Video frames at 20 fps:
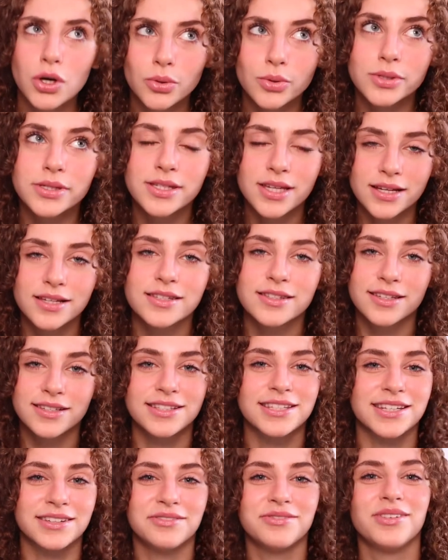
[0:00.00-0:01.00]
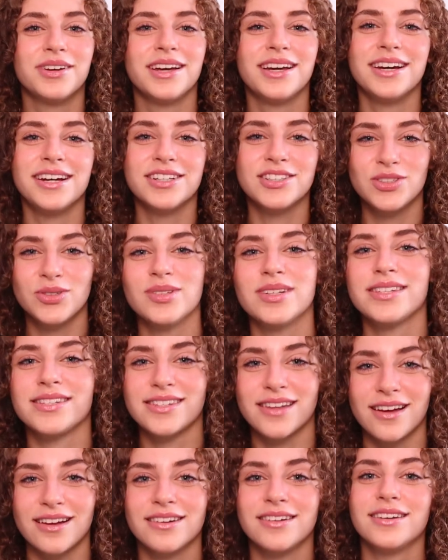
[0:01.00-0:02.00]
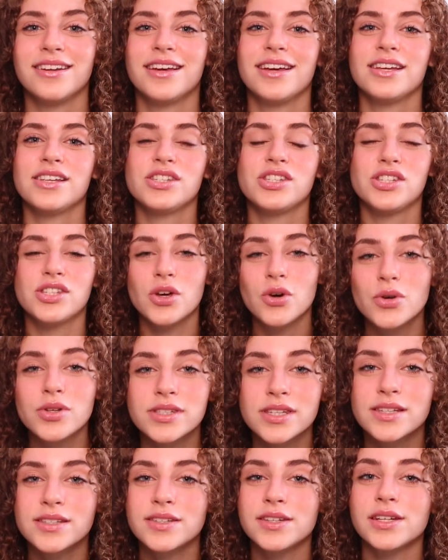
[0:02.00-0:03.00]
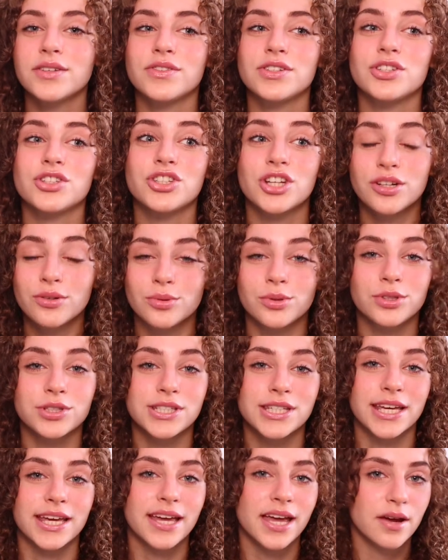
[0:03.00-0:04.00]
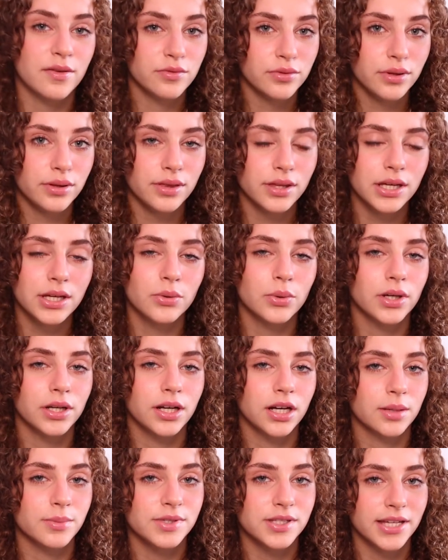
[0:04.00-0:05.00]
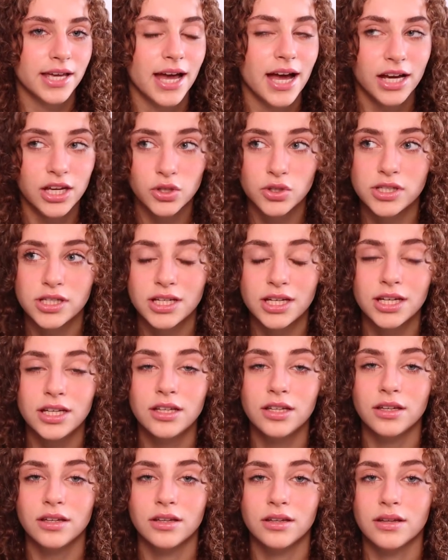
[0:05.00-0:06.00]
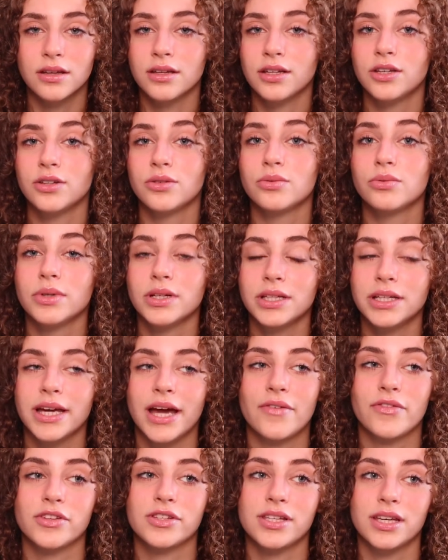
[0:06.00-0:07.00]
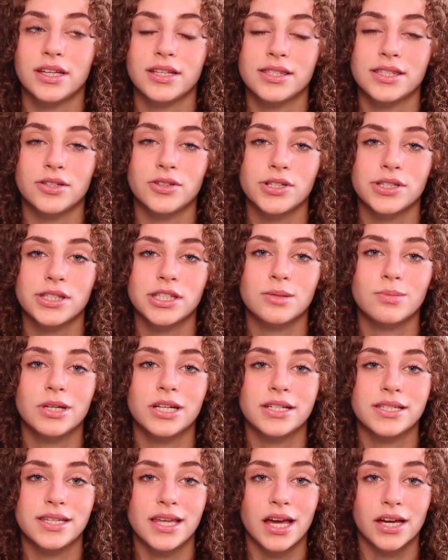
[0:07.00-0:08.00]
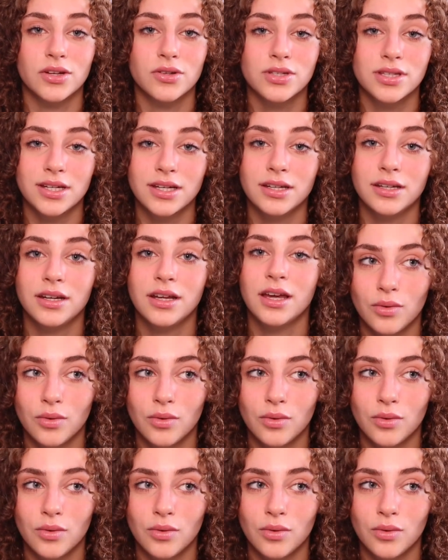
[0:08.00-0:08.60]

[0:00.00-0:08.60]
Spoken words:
sensitive to the sun, so sensitive in general to everything. When it comes to Accutane, you really have to take it seriously, because Accutane